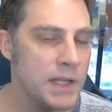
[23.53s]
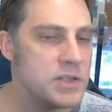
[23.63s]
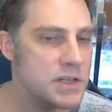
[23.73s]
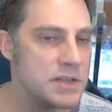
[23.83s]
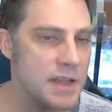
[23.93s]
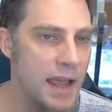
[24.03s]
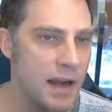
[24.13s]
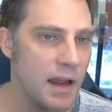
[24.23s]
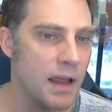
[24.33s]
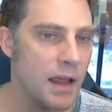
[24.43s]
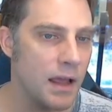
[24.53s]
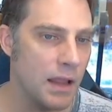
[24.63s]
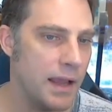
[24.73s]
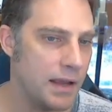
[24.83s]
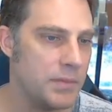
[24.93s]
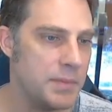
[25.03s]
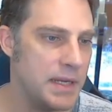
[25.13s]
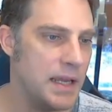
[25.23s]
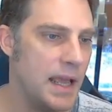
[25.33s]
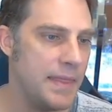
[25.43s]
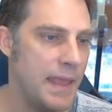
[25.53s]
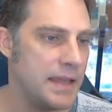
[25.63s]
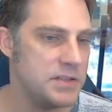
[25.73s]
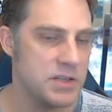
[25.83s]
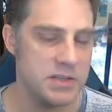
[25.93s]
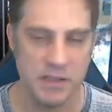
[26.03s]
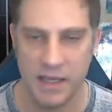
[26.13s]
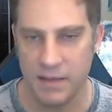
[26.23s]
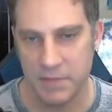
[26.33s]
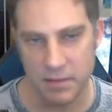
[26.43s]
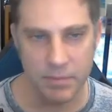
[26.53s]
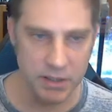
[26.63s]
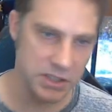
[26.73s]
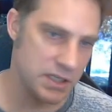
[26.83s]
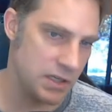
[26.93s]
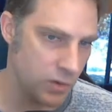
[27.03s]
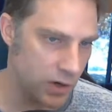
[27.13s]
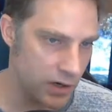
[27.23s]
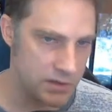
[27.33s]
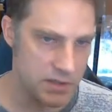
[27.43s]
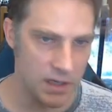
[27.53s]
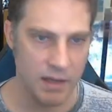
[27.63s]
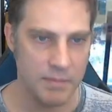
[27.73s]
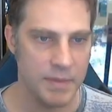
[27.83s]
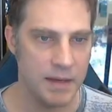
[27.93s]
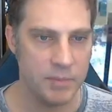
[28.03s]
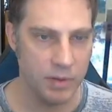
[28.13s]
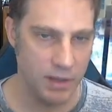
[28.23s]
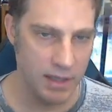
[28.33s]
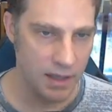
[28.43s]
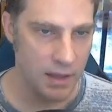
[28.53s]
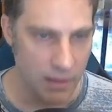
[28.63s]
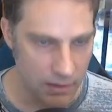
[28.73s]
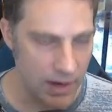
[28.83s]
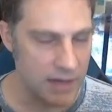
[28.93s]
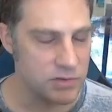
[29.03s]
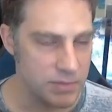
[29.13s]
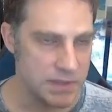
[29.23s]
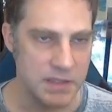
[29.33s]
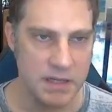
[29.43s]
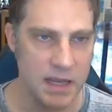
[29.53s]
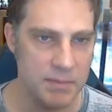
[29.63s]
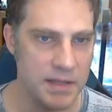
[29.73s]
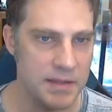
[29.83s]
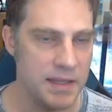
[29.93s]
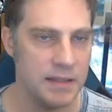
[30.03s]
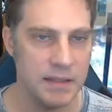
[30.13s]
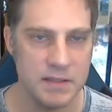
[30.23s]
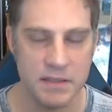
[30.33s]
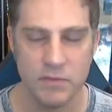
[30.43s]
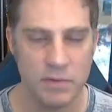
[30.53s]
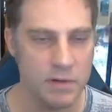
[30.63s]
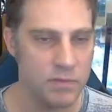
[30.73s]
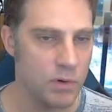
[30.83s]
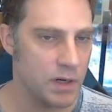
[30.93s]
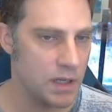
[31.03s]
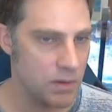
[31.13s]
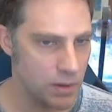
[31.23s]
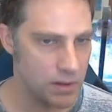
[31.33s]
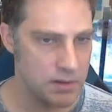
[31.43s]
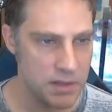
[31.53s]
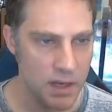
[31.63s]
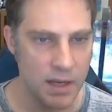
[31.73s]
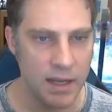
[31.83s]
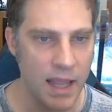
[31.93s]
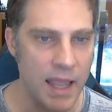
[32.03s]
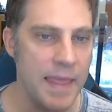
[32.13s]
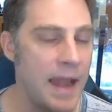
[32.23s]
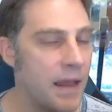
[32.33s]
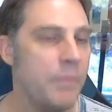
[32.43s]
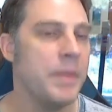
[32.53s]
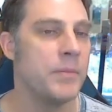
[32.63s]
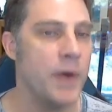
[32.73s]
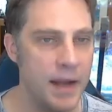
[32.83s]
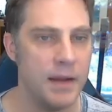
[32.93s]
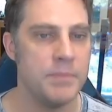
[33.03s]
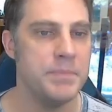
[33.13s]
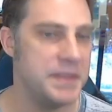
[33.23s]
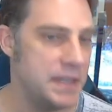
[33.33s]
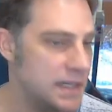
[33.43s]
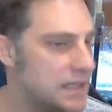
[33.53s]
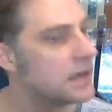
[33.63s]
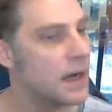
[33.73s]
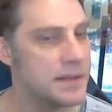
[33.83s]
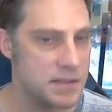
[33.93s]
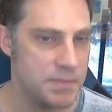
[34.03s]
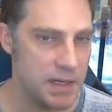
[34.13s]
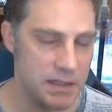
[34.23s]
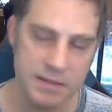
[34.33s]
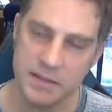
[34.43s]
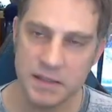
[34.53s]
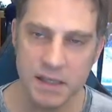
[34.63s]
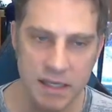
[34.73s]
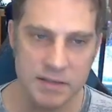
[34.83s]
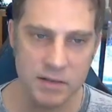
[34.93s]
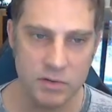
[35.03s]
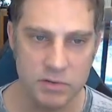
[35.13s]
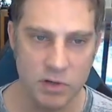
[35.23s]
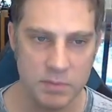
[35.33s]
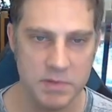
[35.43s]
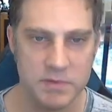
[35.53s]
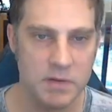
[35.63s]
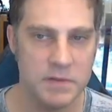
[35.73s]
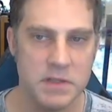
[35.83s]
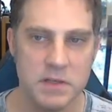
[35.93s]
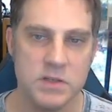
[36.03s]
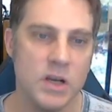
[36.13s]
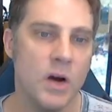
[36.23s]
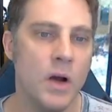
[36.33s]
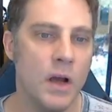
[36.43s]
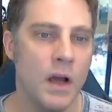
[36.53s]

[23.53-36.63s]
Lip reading: want to just, I had a client come to me and they had just slammed in a bunch of keywords. They had put like their actual business name and then they had listed 3 or 4 keywords, and that helped them rank, but then it got suspended because it's against their terms of services. So